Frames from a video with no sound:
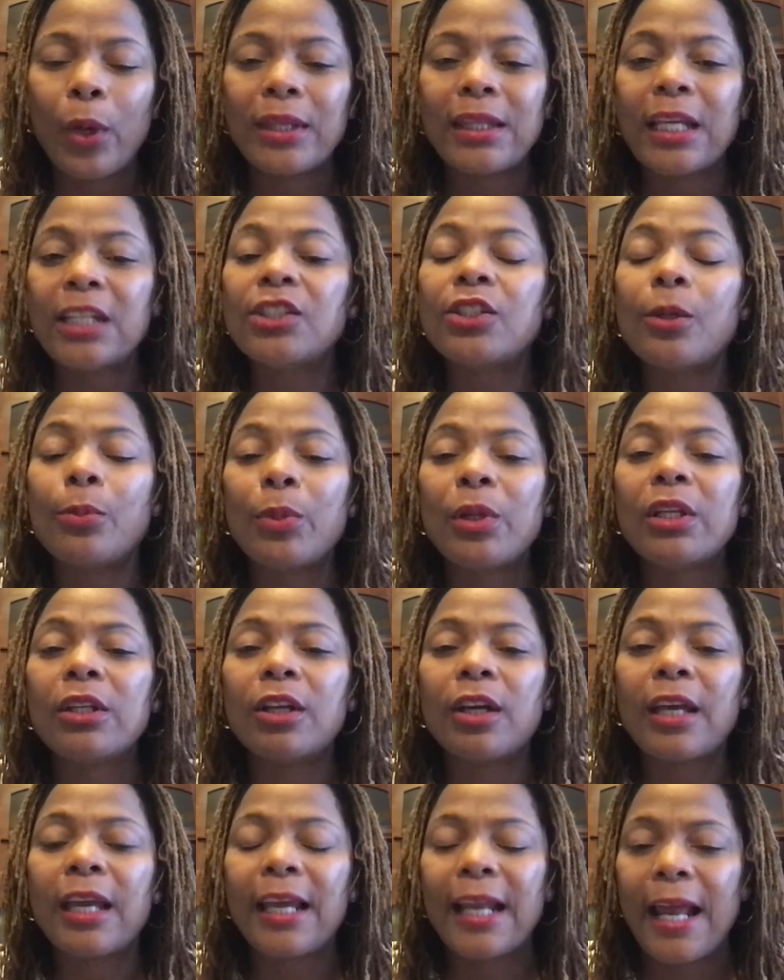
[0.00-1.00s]
they should be
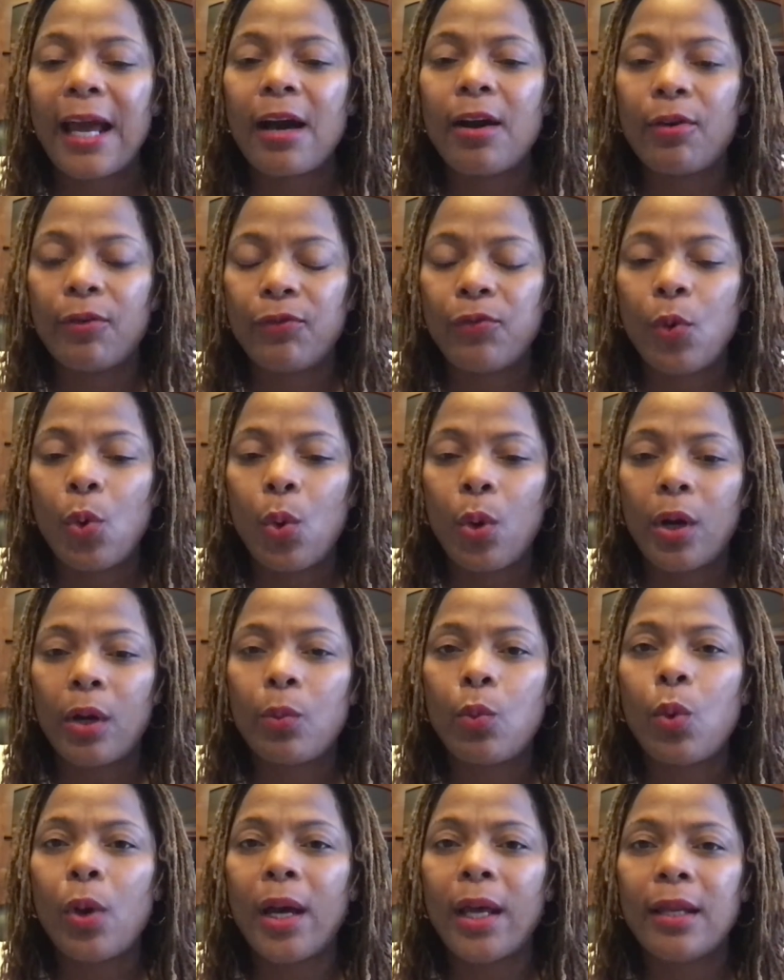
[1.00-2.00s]
looking out for
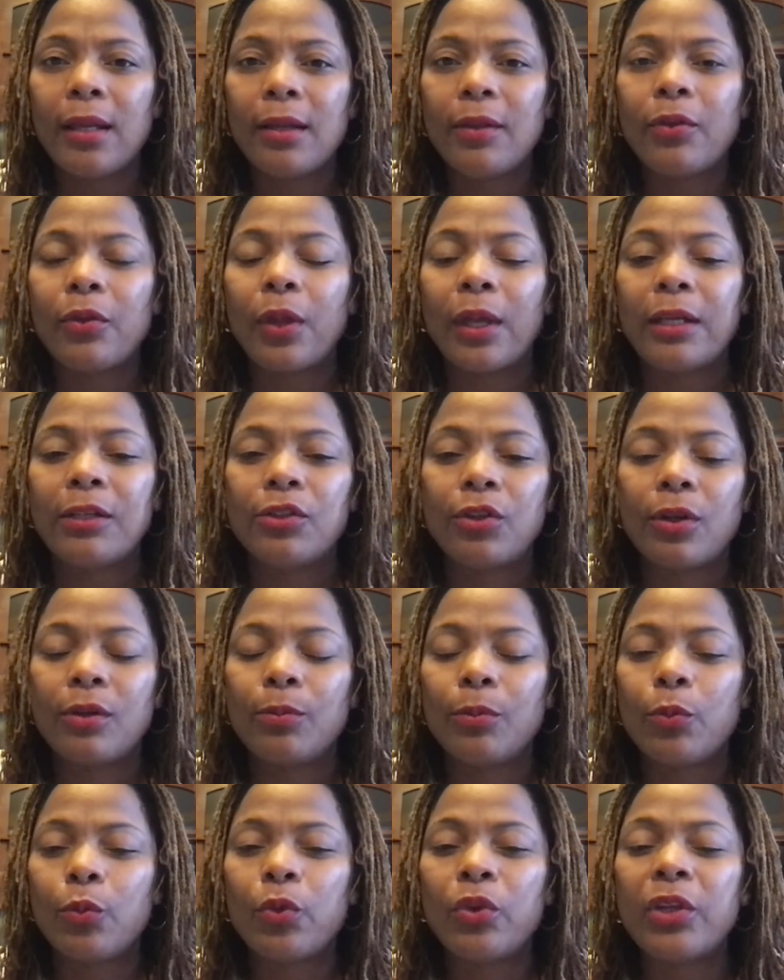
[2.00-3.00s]
and what they
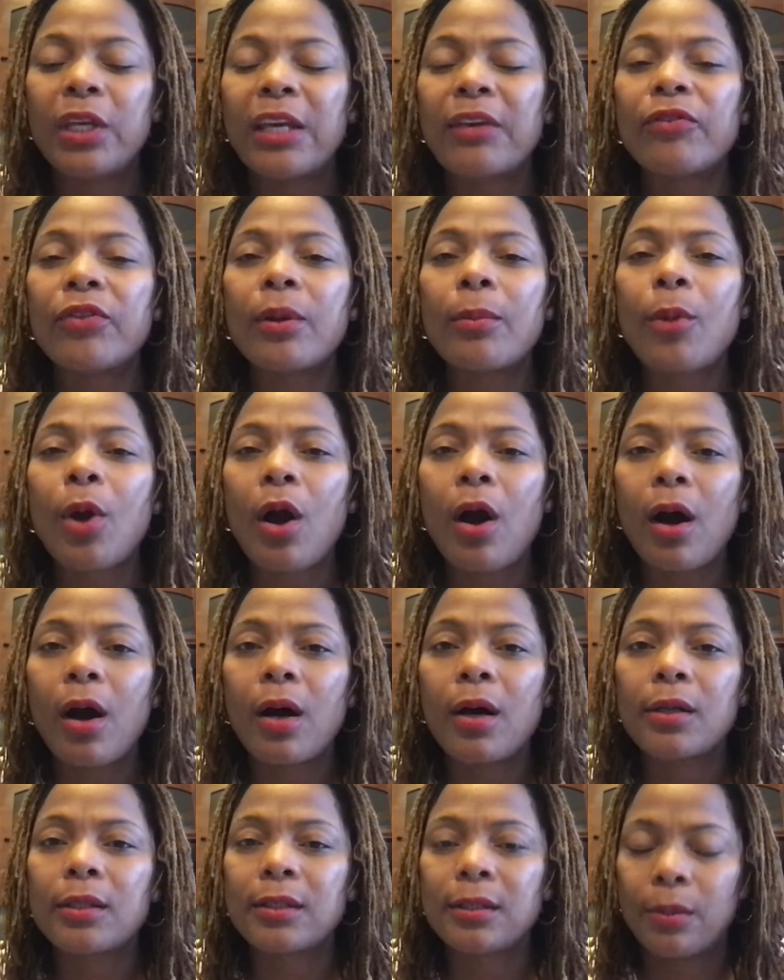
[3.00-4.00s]
should give them
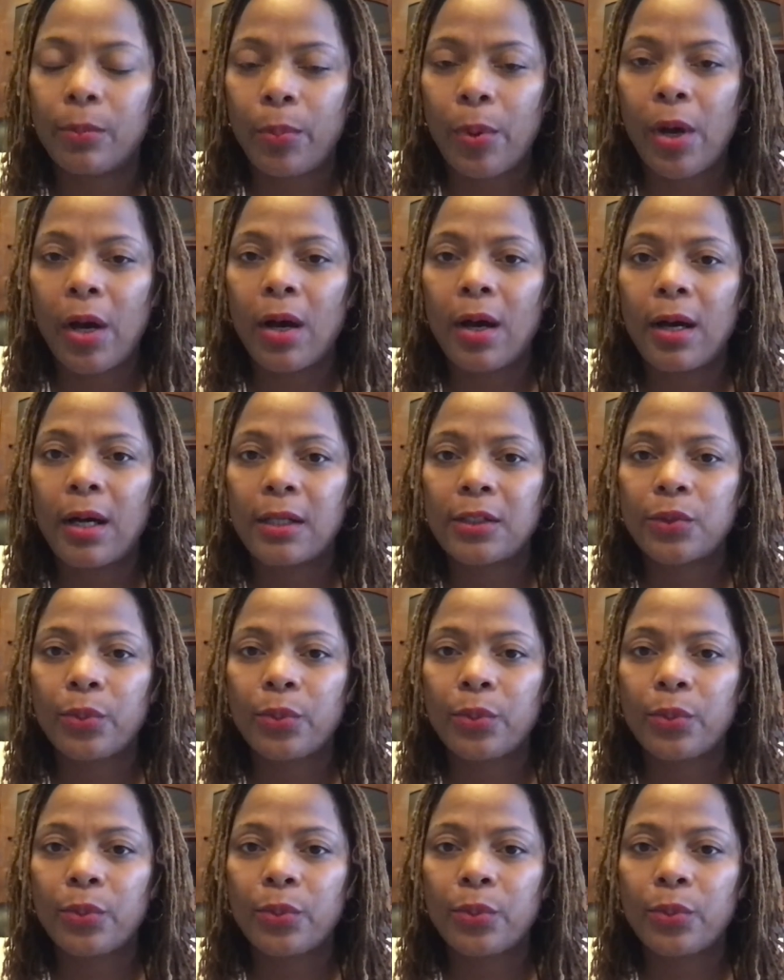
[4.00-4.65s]
cause to pause,